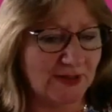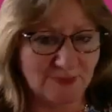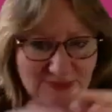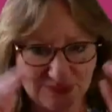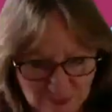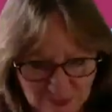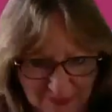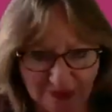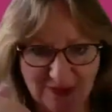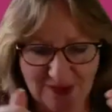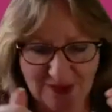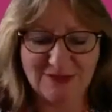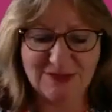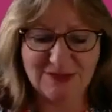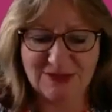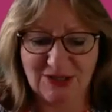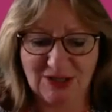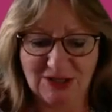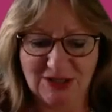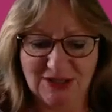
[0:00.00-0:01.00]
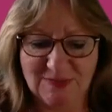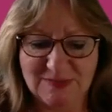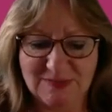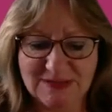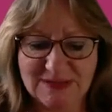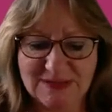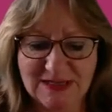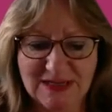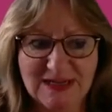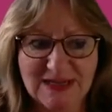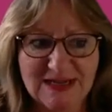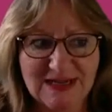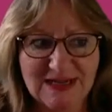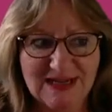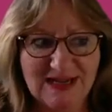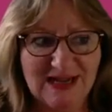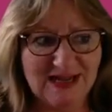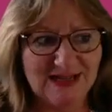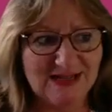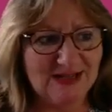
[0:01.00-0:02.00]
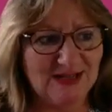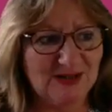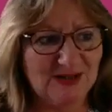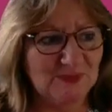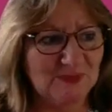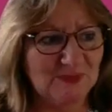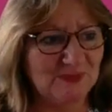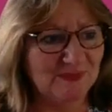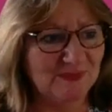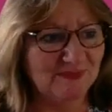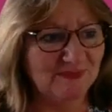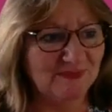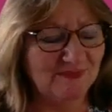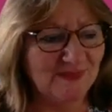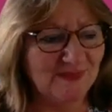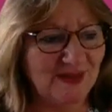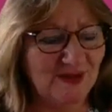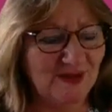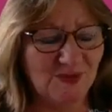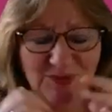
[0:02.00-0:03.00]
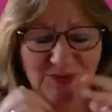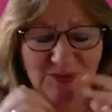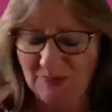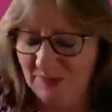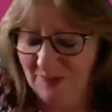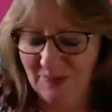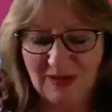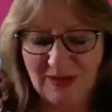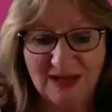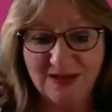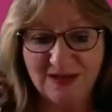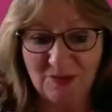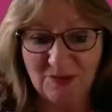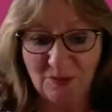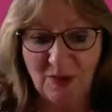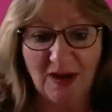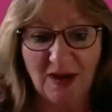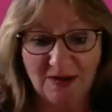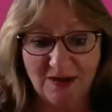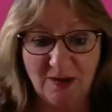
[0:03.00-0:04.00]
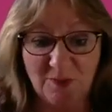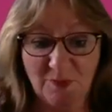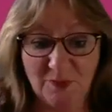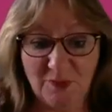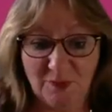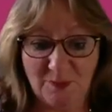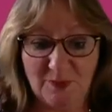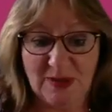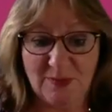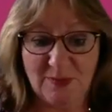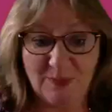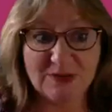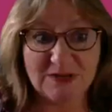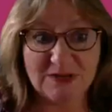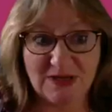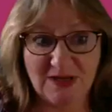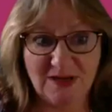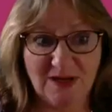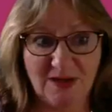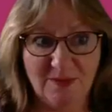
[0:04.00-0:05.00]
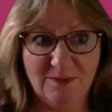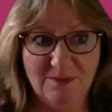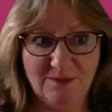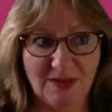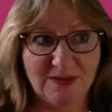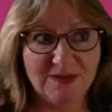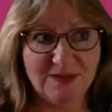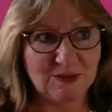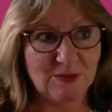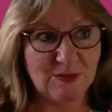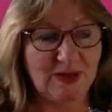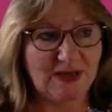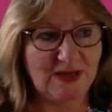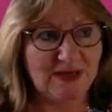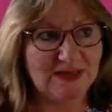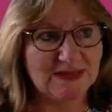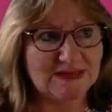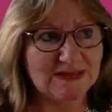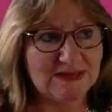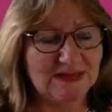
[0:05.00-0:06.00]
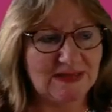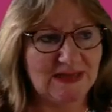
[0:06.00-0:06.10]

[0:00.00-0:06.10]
It was one of those times, and we had quite a number of people turn up most weeks.